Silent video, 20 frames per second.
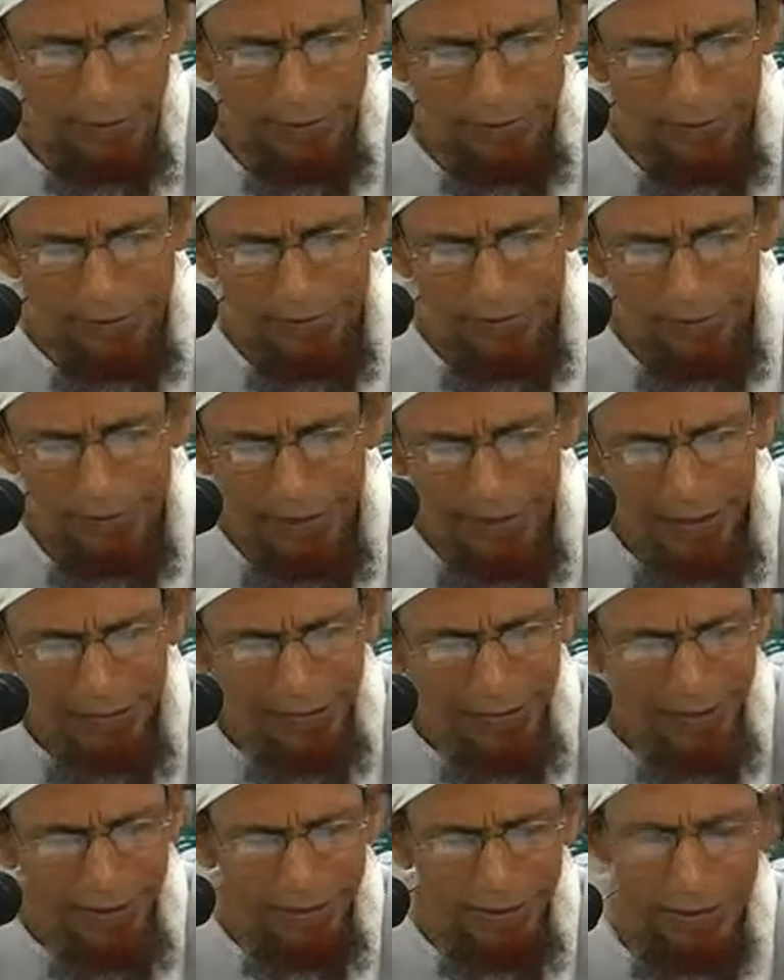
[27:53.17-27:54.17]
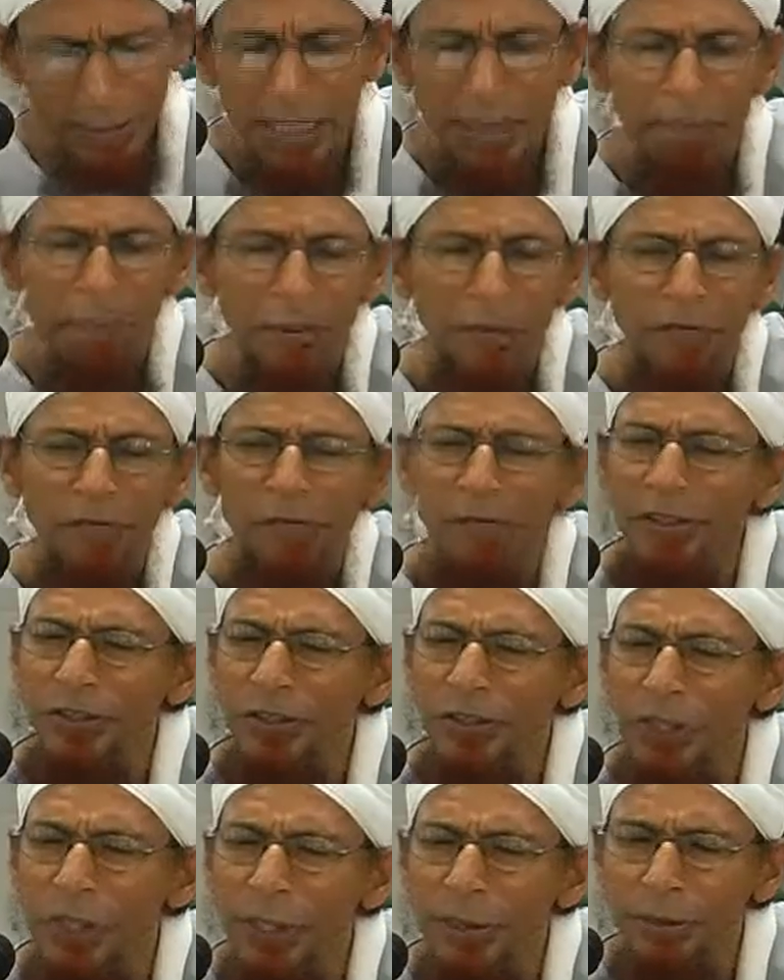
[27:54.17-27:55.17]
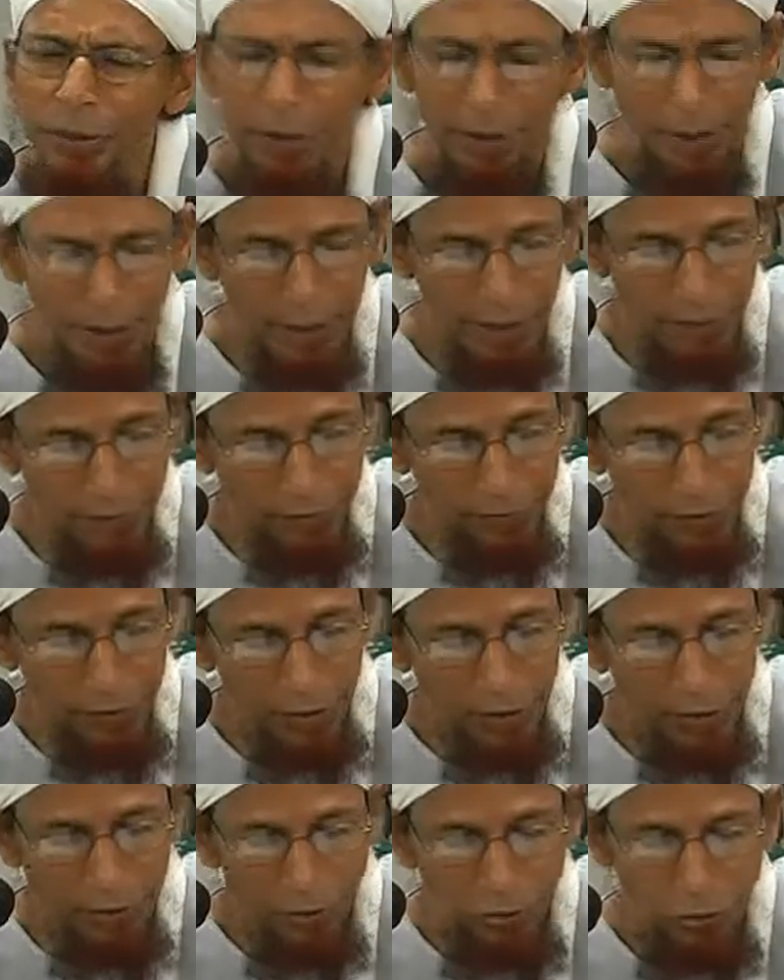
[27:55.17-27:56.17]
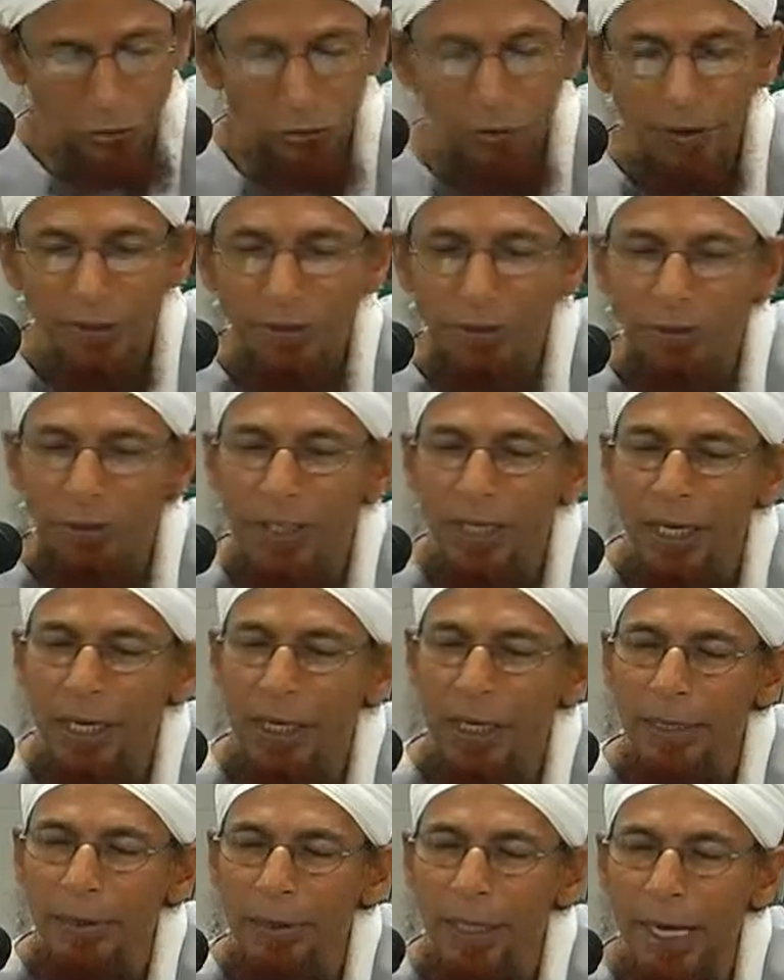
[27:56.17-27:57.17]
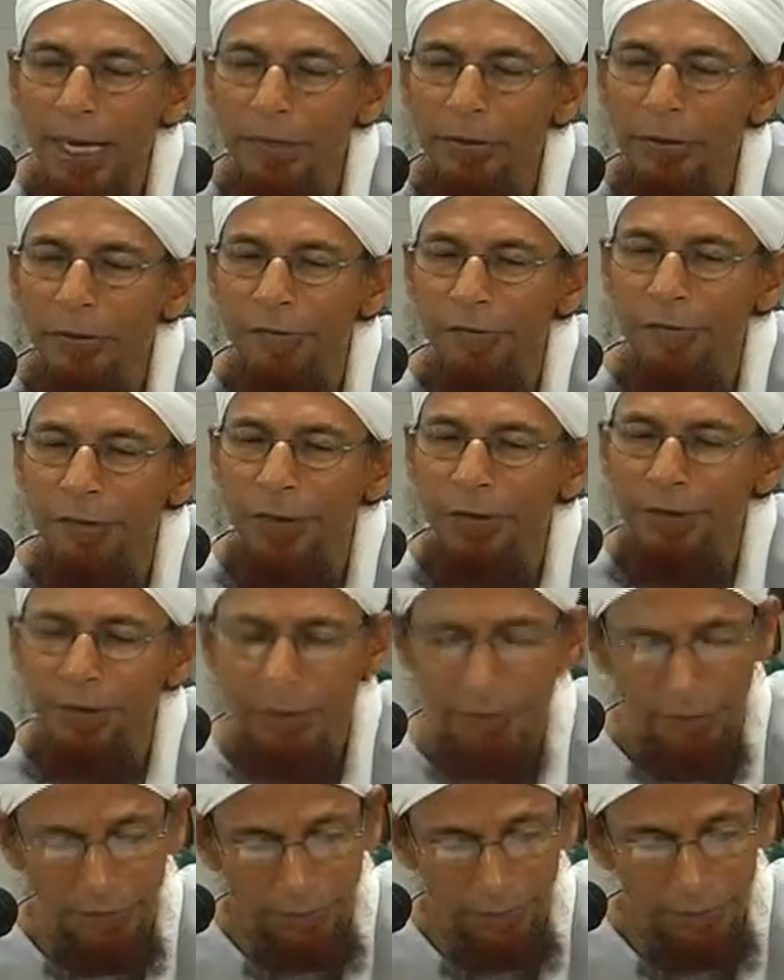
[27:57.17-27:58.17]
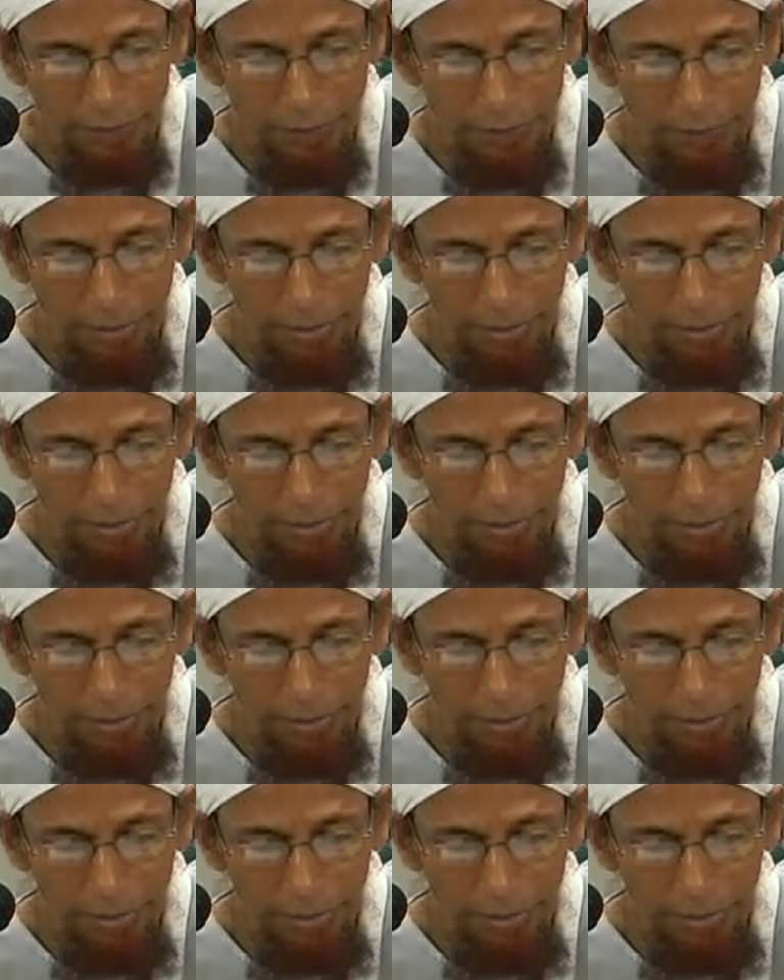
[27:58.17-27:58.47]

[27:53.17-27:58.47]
This deed is like keeping vigil in the night during jihad at the frontiers.